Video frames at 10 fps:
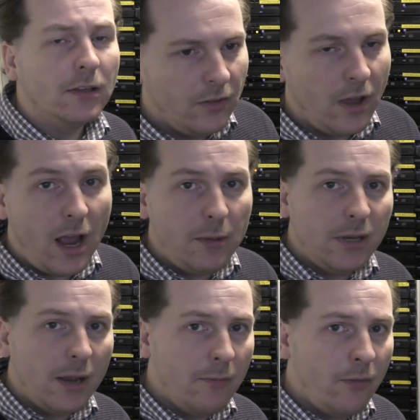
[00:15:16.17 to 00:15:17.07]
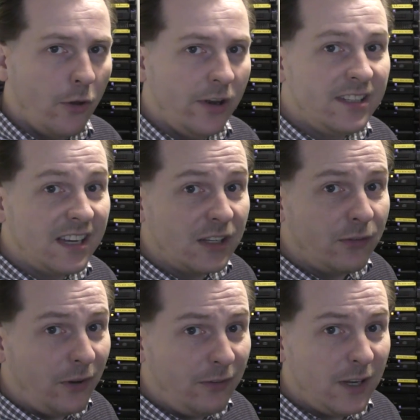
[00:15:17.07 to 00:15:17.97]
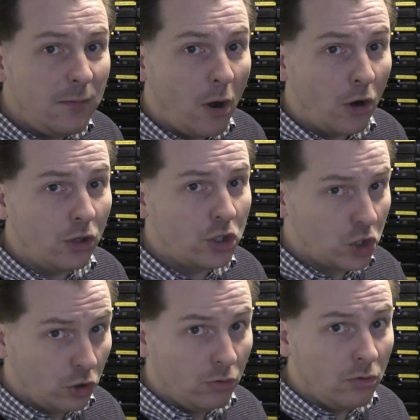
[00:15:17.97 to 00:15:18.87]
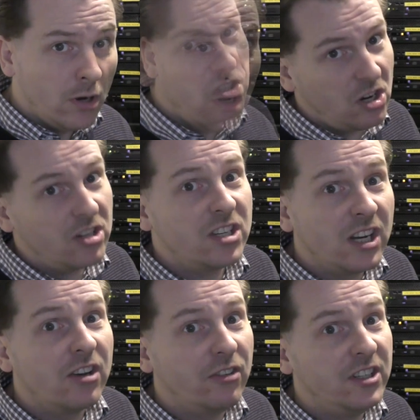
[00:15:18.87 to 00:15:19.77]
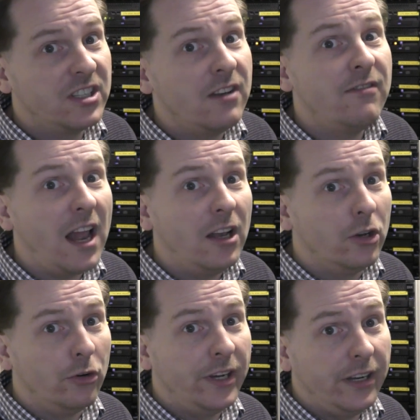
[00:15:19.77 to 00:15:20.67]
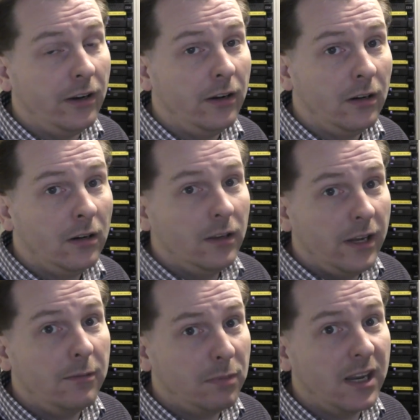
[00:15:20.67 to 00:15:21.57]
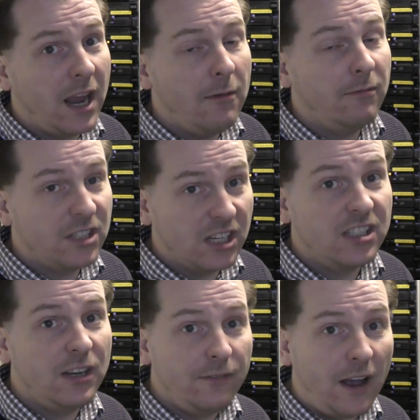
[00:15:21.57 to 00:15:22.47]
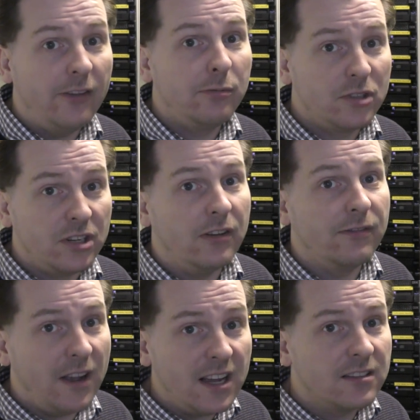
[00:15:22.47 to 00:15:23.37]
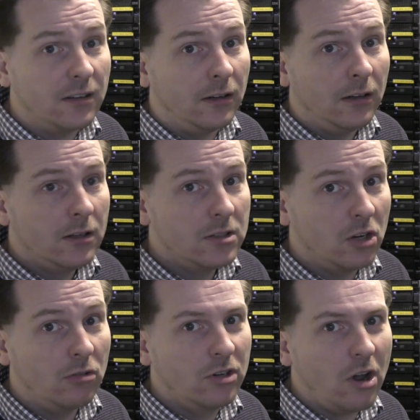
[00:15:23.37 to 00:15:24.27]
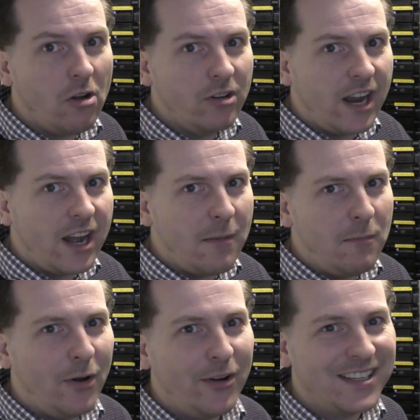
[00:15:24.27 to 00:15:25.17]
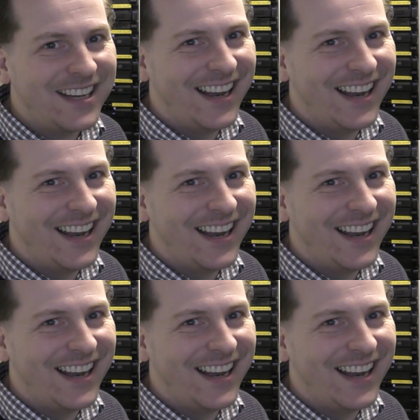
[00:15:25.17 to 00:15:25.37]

The IBM 3650 Model 2 just increased in value here. It became 65% faster, so go get them boys!